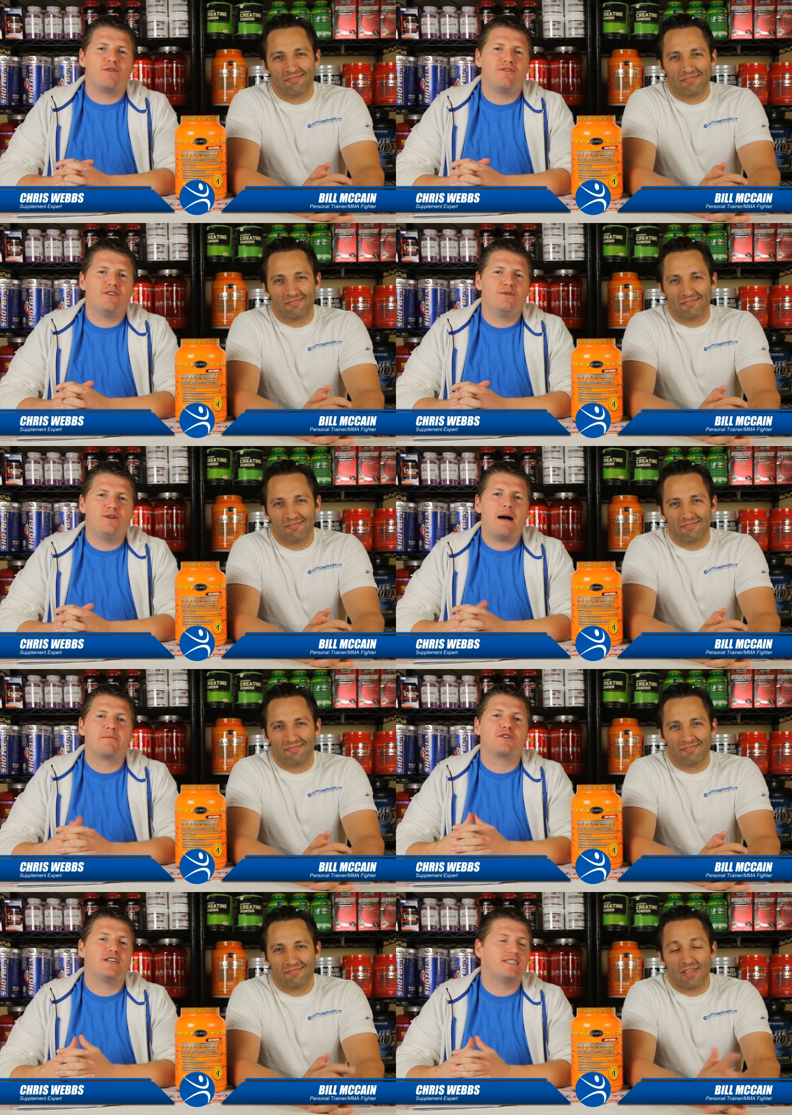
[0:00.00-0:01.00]
Speaker 1: review. I'm
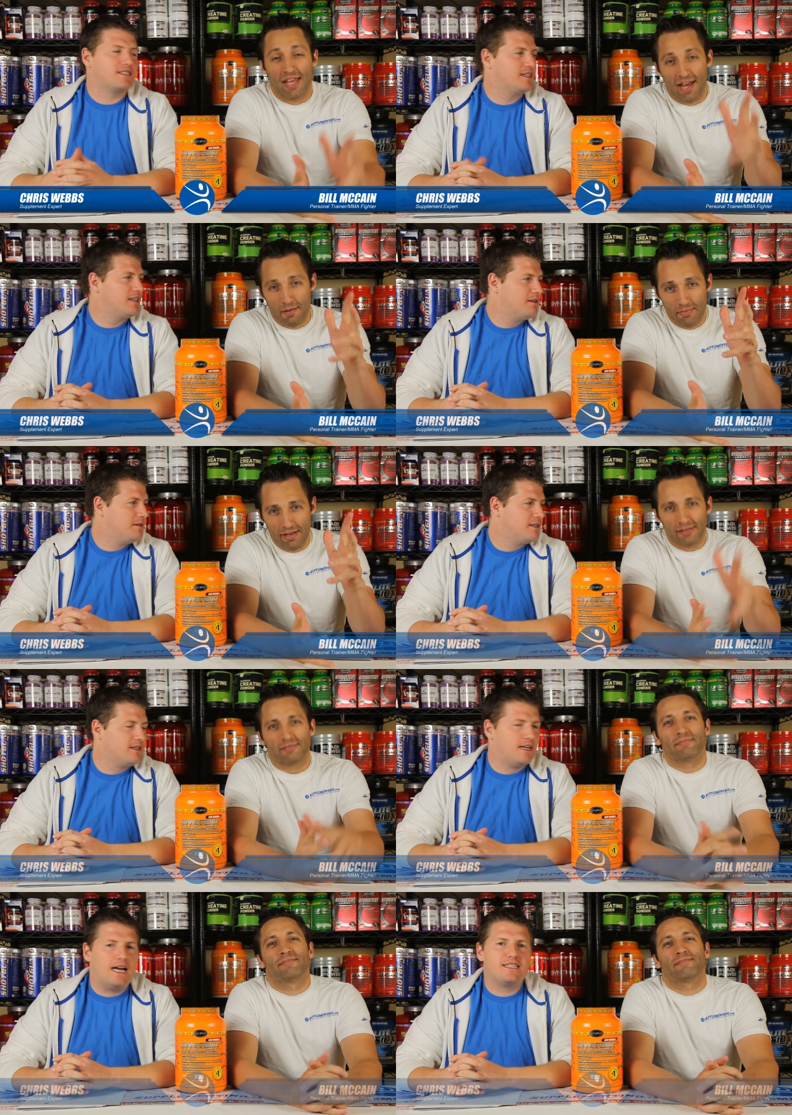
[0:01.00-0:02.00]
Chris. And I'm Bill.
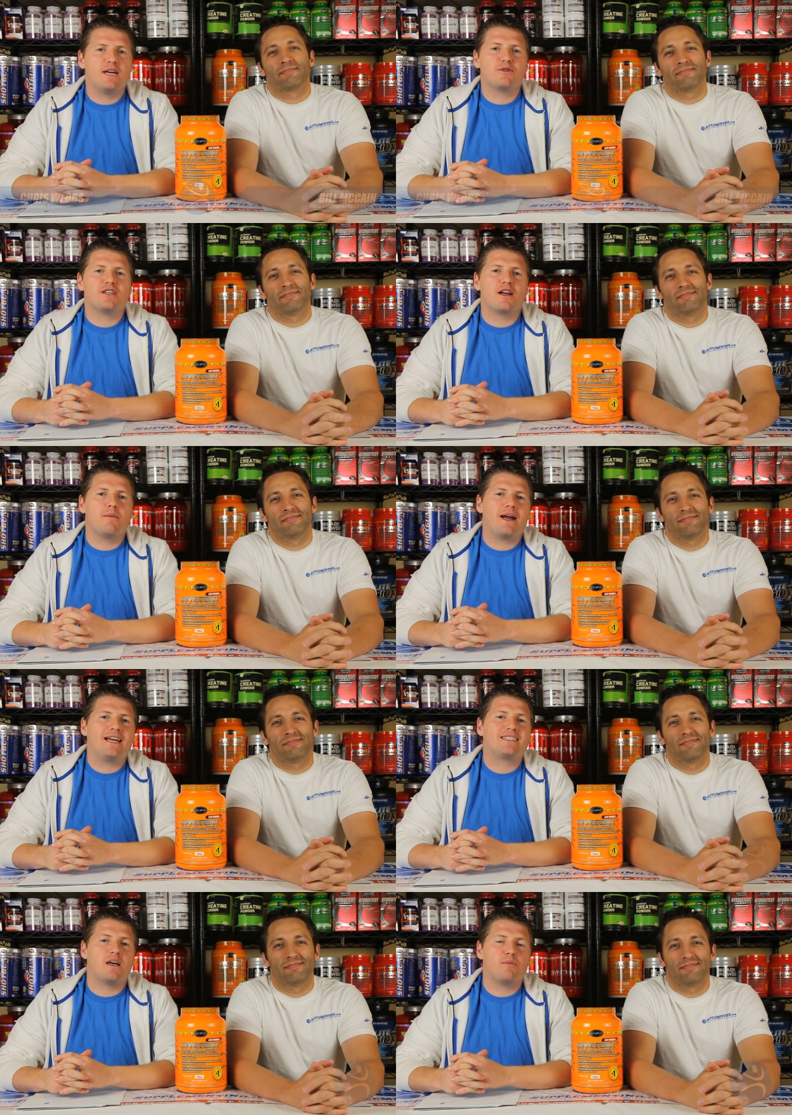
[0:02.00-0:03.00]
And today we're talking about a
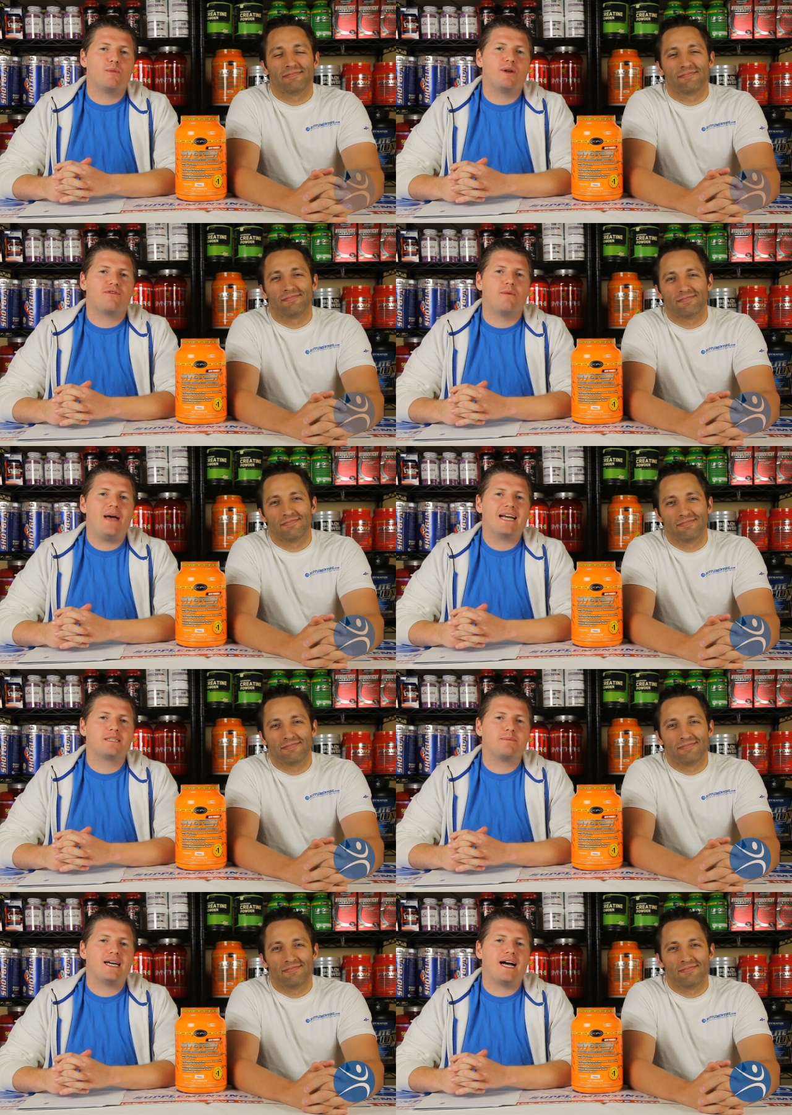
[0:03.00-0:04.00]
supplement from
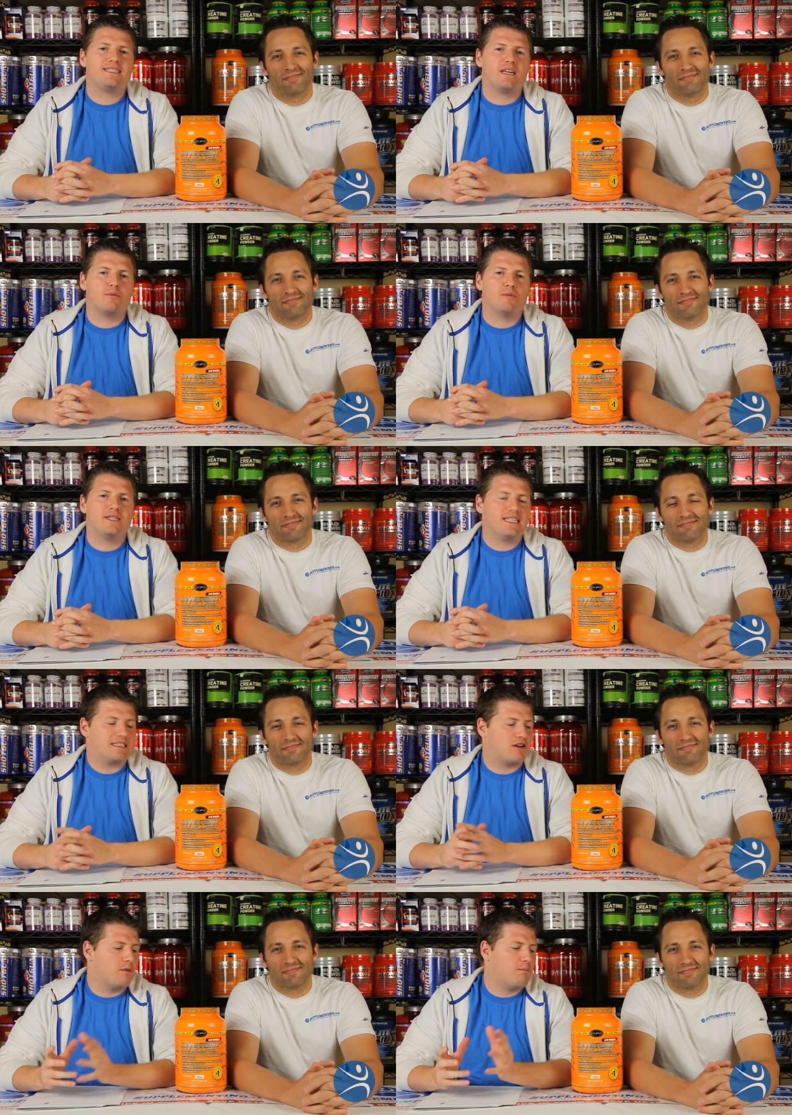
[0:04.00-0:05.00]
XPI Supplements.
Speaker 2: It's
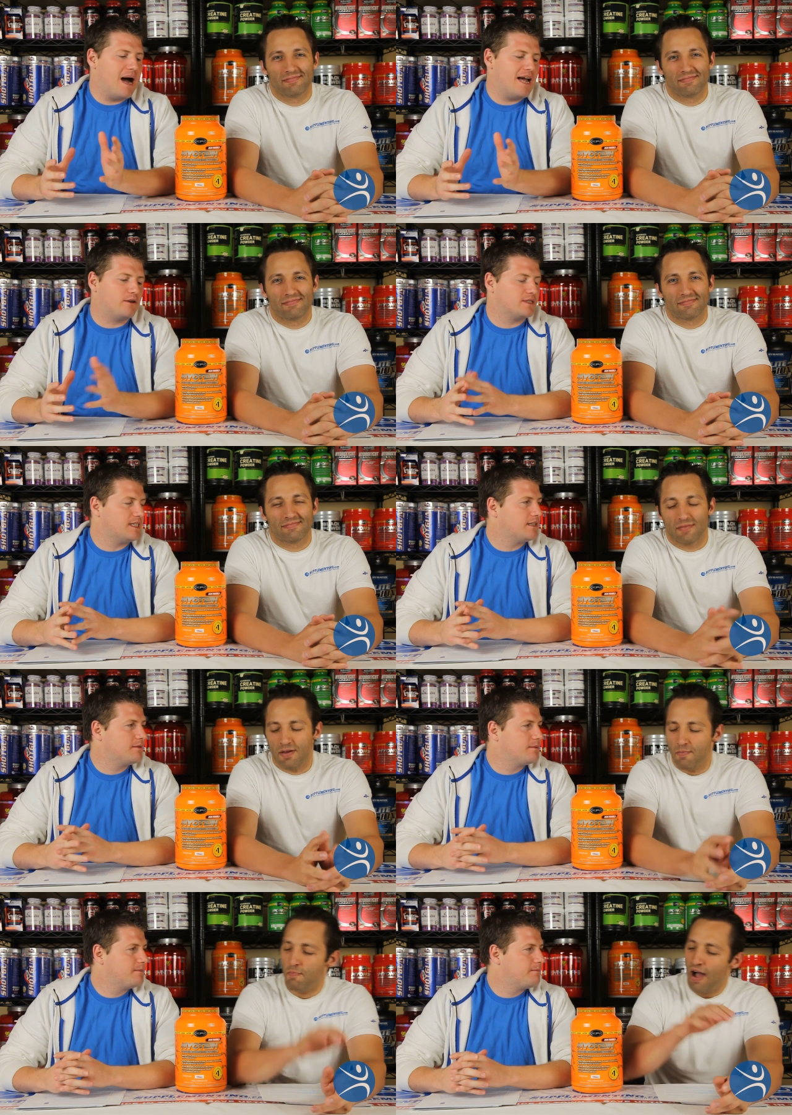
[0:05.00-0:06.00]
called Myotein.
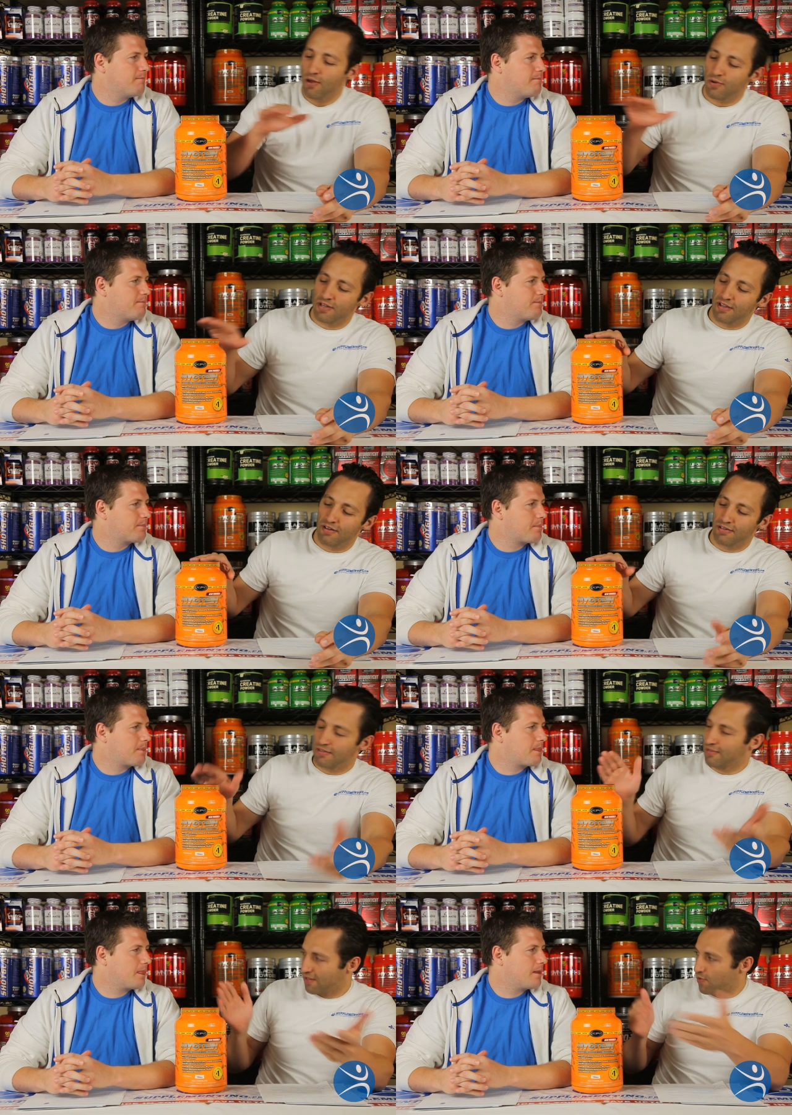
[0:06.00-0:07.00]
Yeah,
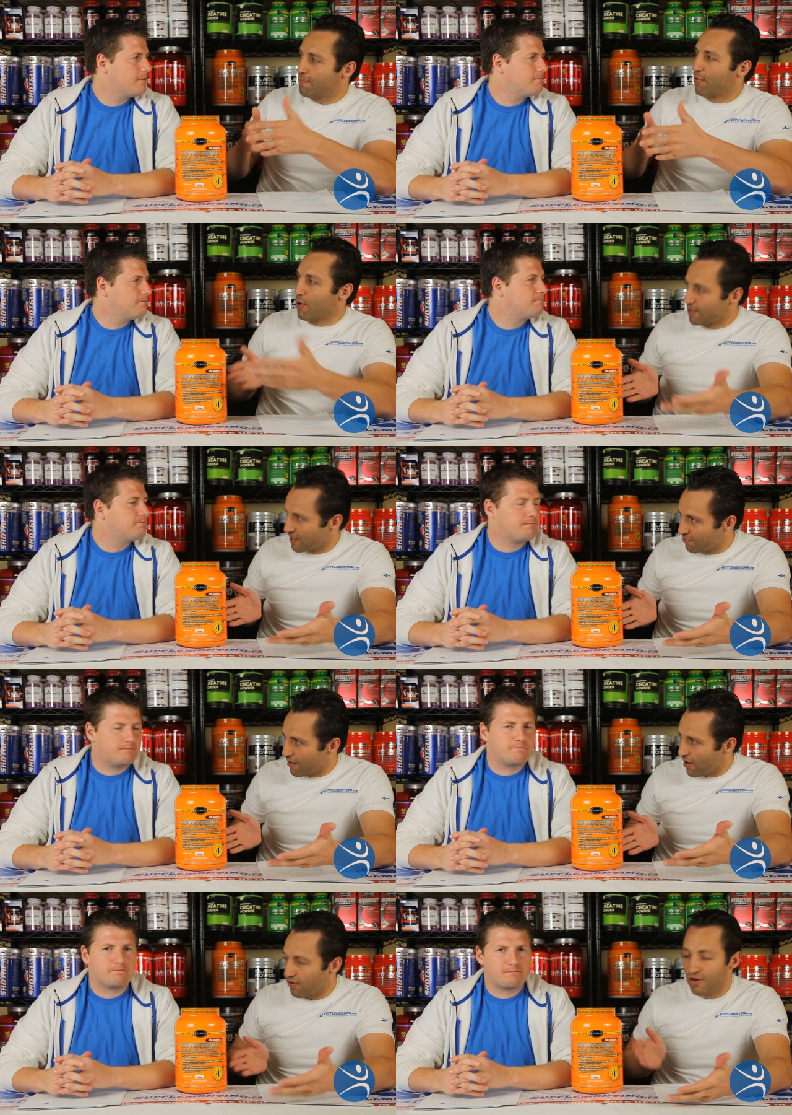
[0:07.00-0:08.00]
is, you know, a protein
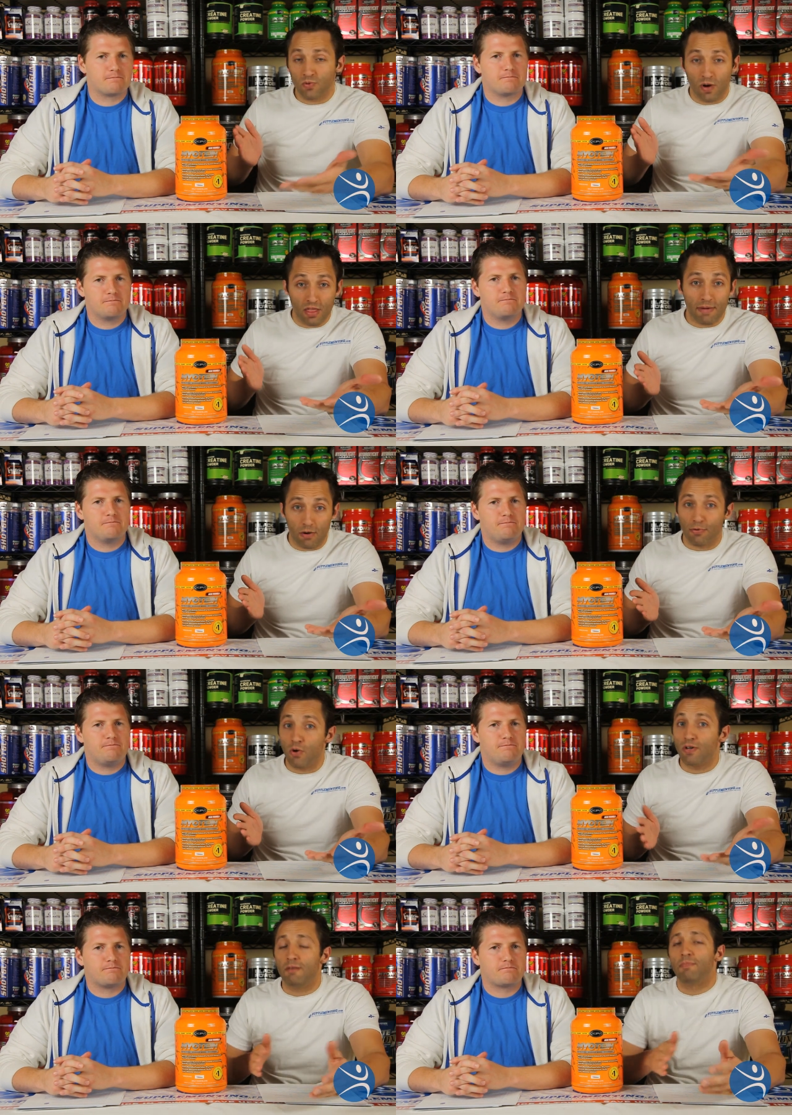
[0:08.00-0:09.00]
powder, and it's one of the better
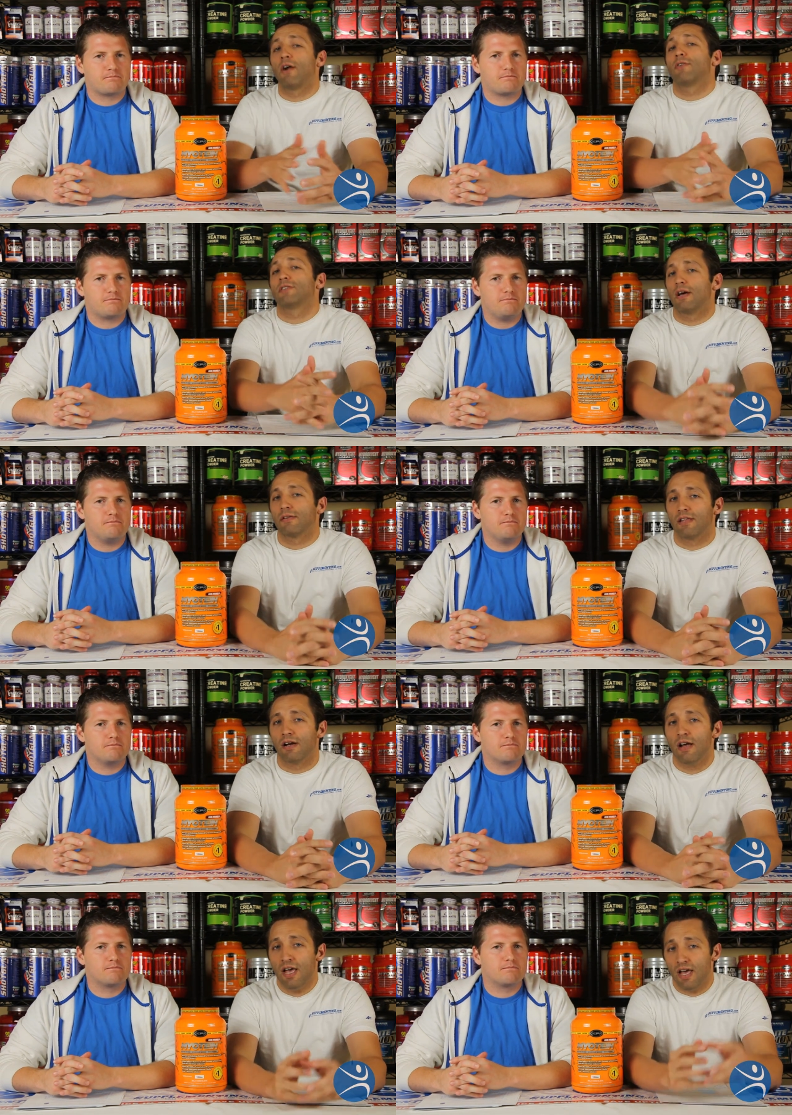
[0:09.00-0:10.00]
protein powders out there.
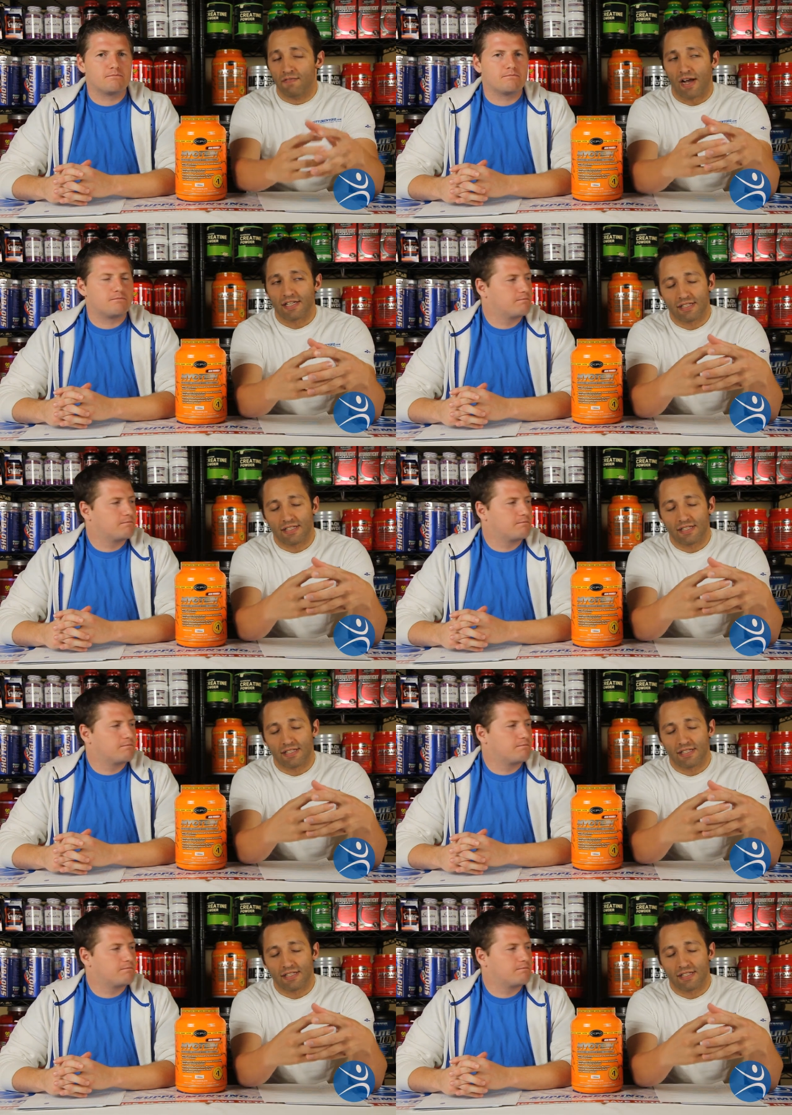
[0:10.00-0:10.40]
In fact, it's